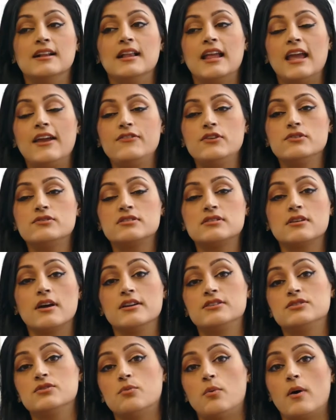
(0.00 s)
If you
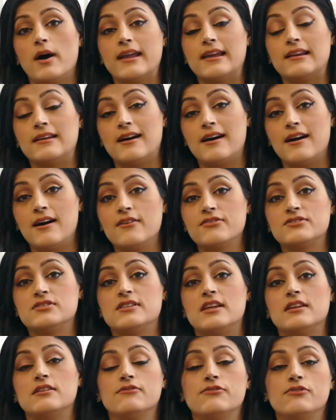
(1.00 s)
decide to whiten after,
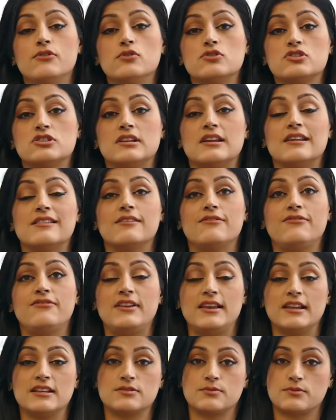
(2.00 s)
then unfortunately the
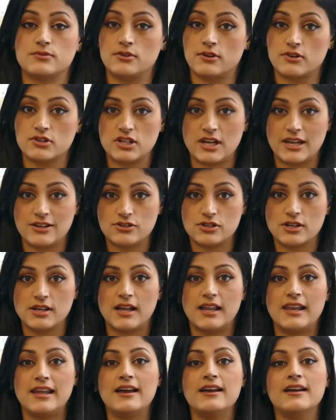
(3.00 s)
fillings would not change
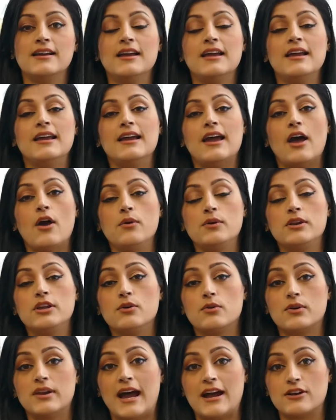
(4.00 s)
colour. Only
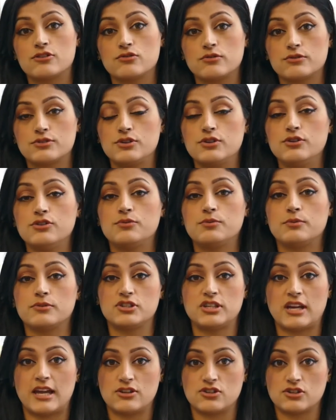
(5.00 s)
your natural tooth will
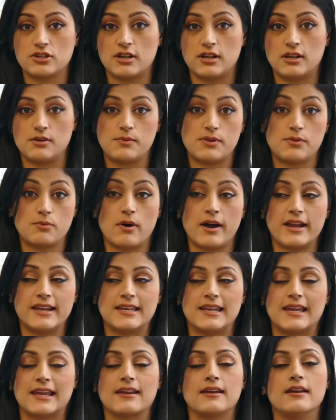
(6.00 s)
change colour with
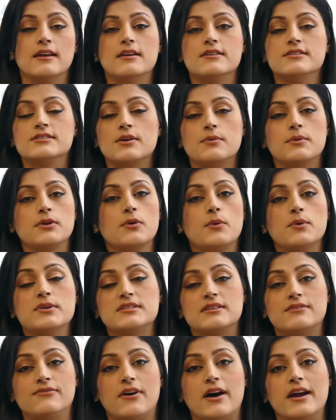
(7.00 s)
whitening. So we always
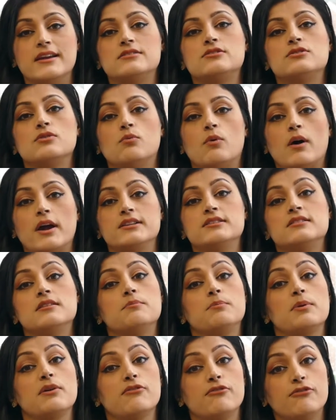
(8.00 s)
advise to whiten
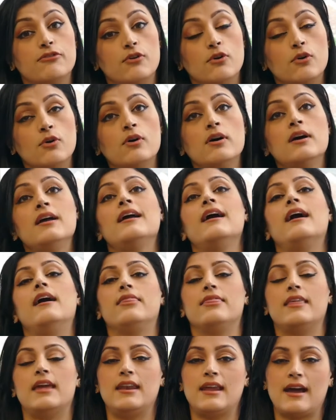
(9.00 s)
before
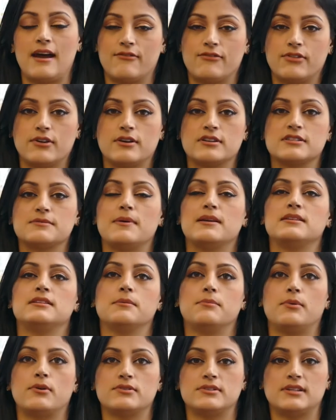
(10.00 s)
and then have the
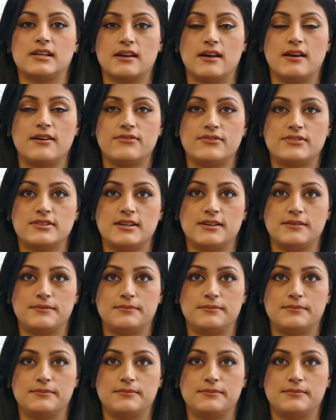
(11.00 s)
cosmetic bonding after.